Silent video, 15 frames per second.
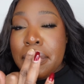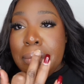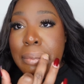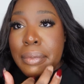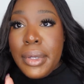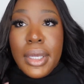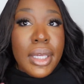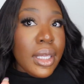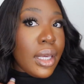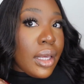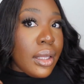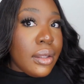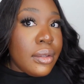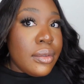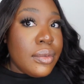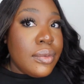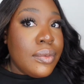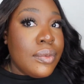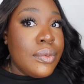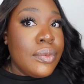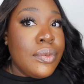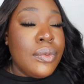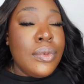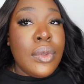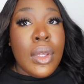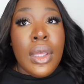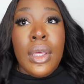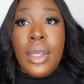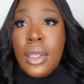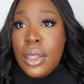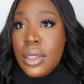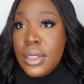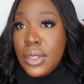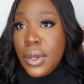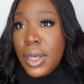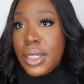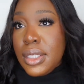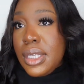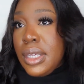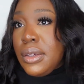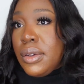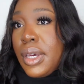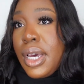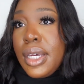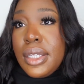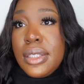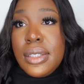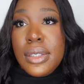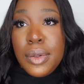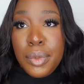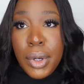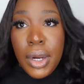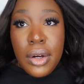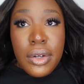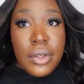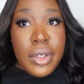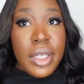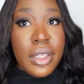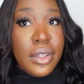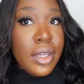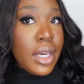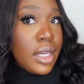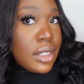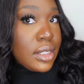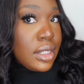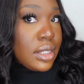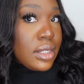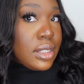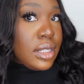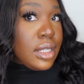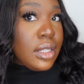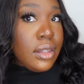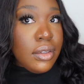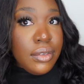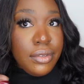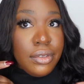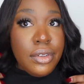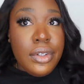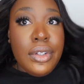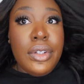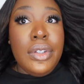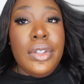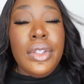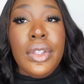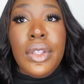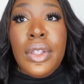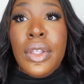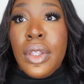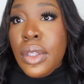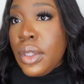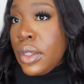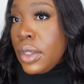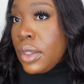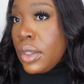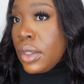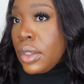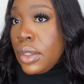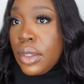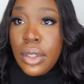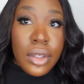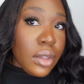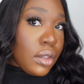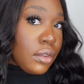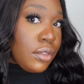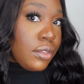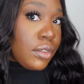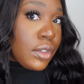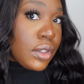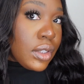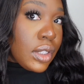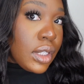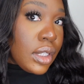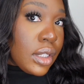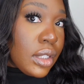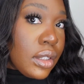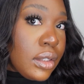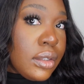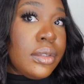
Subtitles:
But yeah, so I see you guys tomorrow and you guys can see the full look.